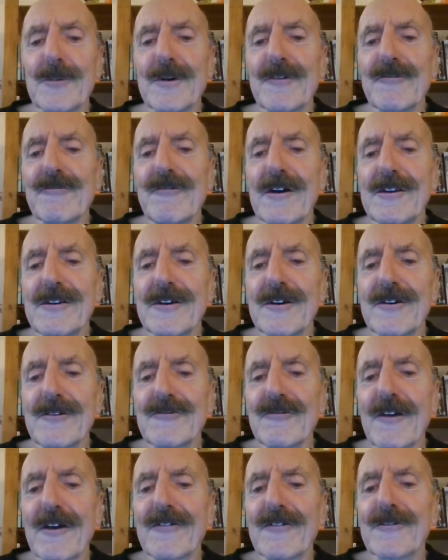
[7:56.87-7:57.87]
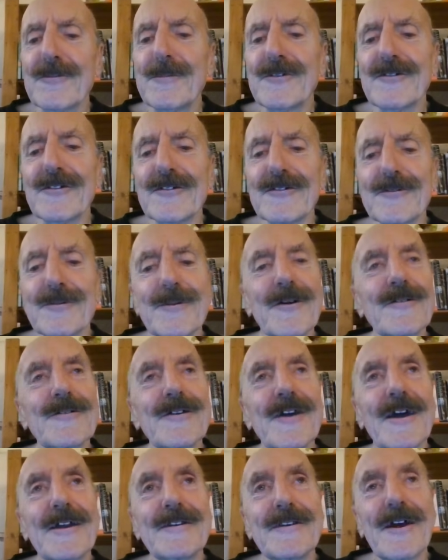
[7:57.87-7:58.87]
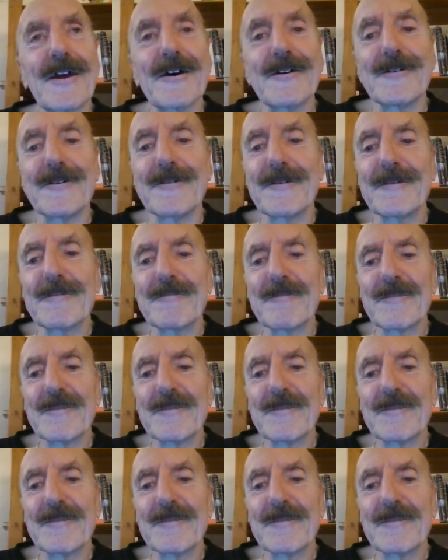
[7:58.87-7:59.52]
where radio transmissions were not yet known.